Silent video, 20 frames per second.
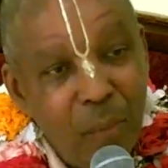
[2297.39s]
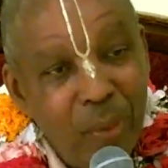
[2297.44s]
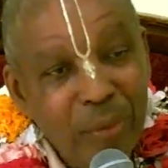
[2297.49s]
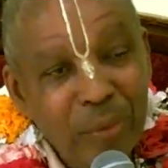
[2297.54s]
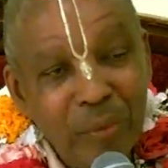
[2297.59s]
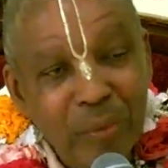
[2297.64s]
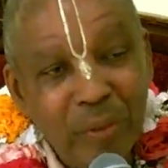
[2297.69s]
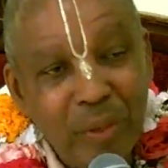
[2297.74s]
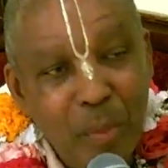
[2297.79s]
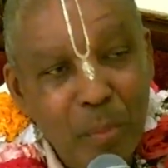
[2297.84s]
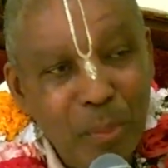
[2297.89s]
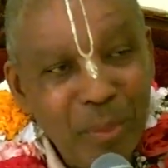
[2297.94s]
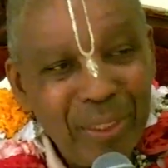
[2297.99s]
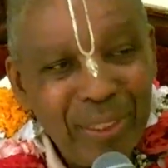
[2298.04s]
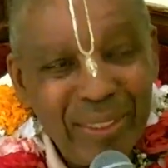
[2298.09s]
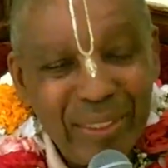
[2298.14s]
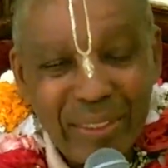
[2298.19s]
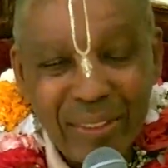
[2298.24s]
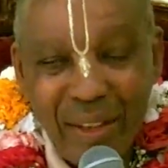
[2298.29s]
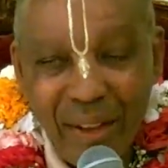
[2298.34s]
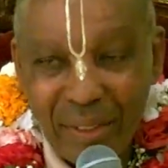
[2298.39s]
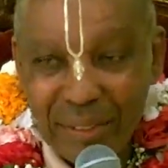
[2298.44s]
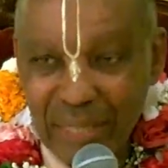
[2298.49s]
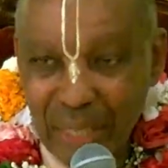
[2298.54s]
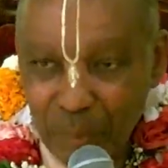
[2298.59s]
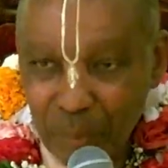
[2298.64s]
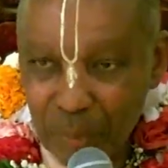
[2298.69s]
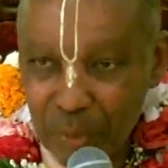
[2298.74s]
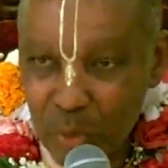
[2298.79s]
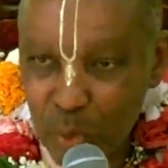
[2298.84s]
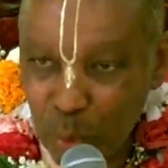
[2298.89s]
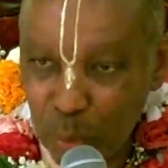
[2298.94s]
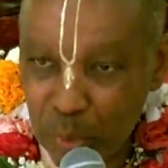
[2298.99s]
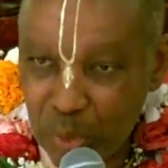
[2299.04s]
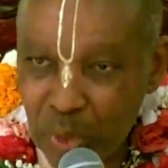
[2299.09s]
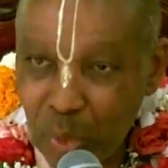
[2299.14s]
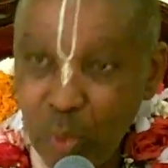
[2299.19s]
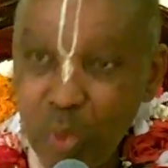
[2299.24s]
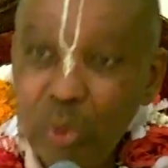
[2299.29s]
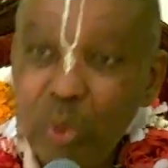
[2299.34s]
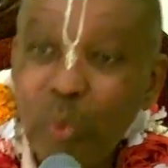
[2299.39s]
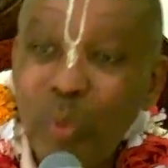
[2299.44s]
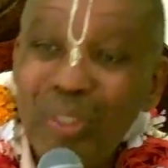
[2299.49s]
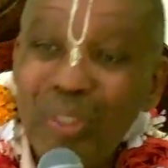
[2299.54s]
When you're completely in contact with the super soul, you do